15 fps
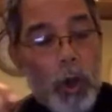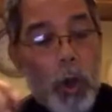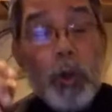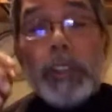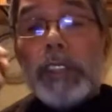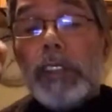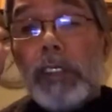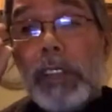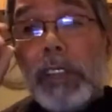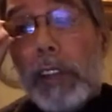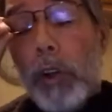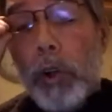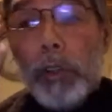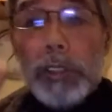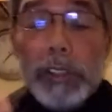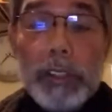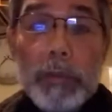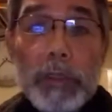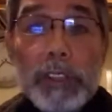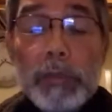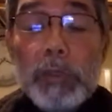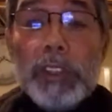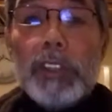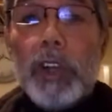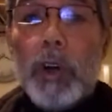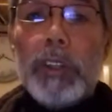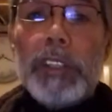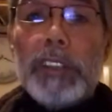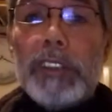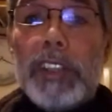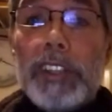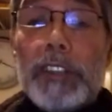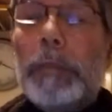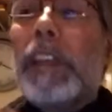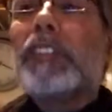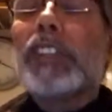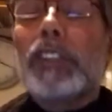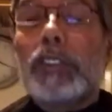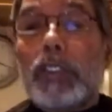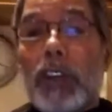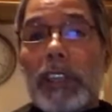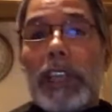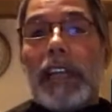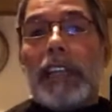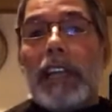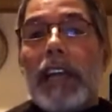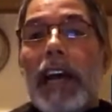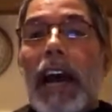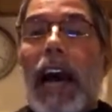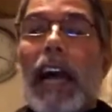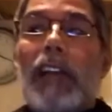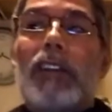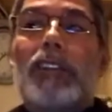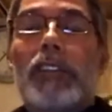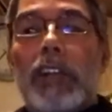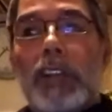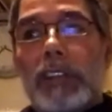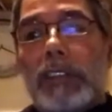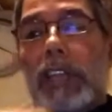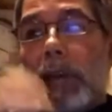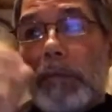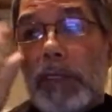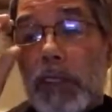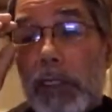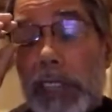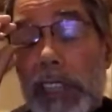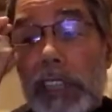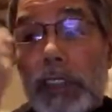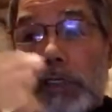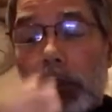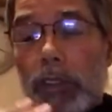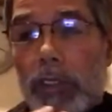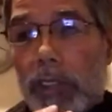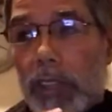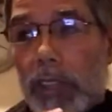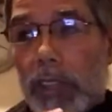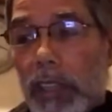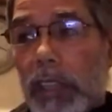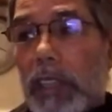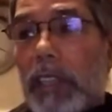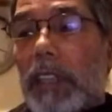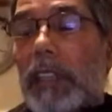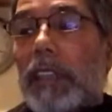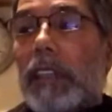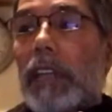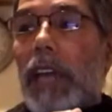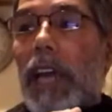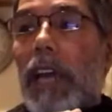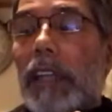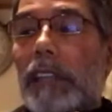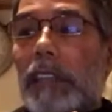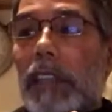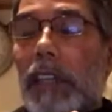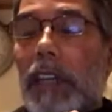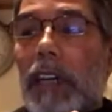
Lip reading: when you hold each other, especially in New York. Like I learned a long time ago in New York that